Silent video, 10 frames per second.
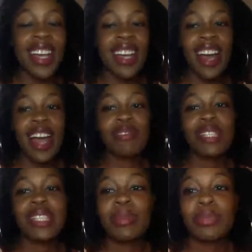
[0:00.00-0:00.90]
I really
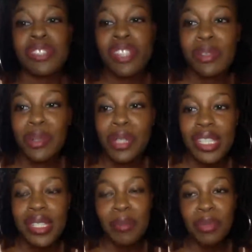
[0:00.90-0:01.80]
appreciate all the
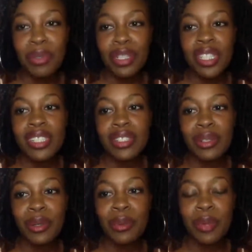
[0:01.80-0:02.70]
support. You know,
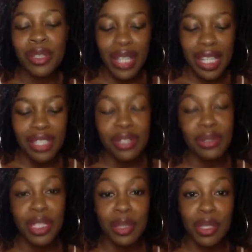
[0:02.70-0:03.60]
when you guys tune in,
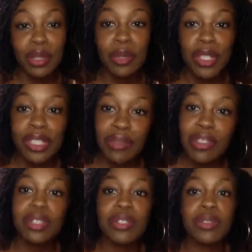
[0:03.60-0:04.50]
when you watch the videos,
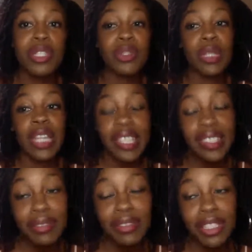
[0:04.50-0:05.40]
when you like the
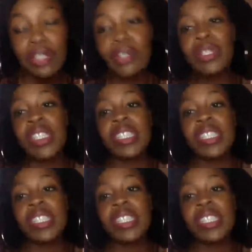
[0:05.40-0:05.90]
videos,